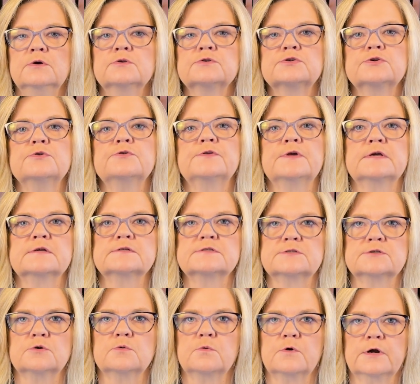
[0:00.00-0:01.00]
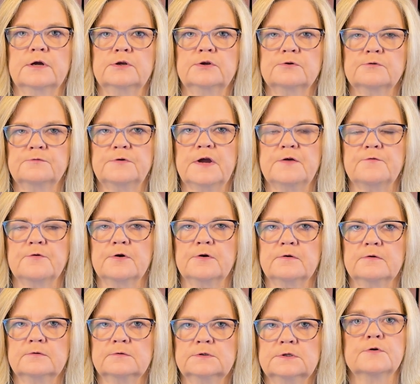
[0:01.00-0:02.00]
2 things still work in your favor.
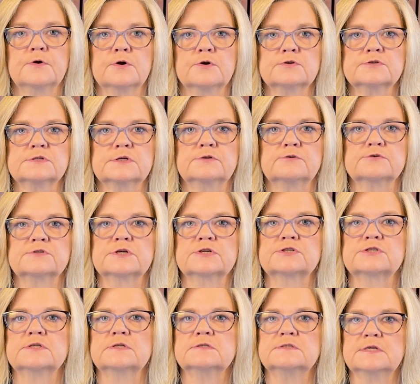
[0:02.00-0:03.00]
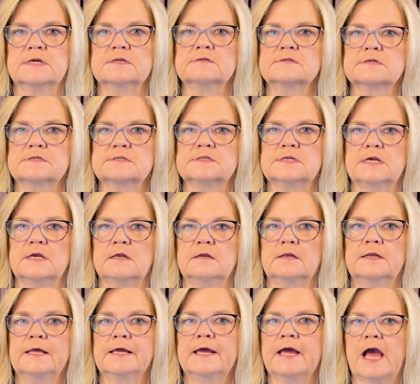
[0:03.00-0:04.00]
First, under Section 1016,
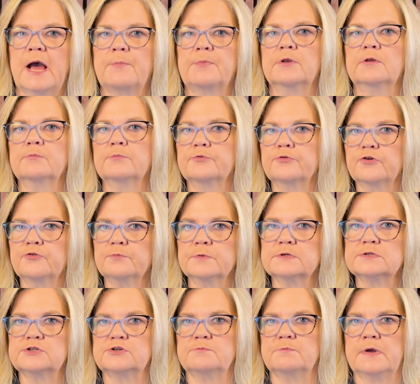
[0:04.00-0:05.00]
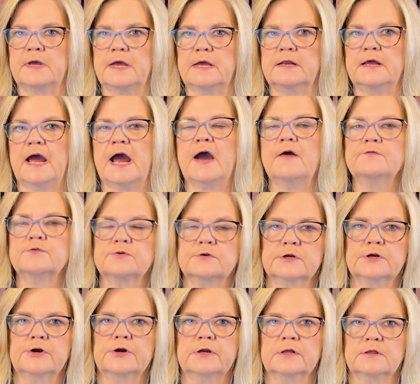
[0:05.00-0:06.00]
any capital improvements you made after
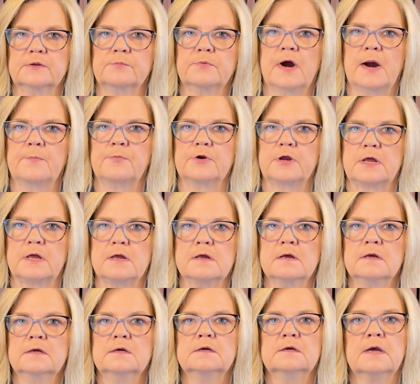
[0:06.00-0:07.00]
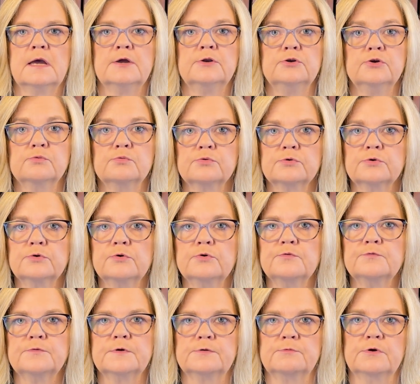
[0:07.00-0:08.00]
inheriting the property, a new
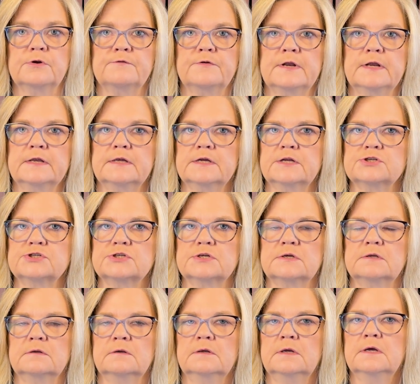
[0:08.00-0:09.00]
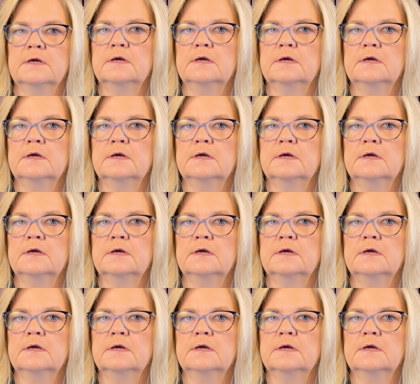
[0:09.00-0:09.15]
roof, a renovated kitchen,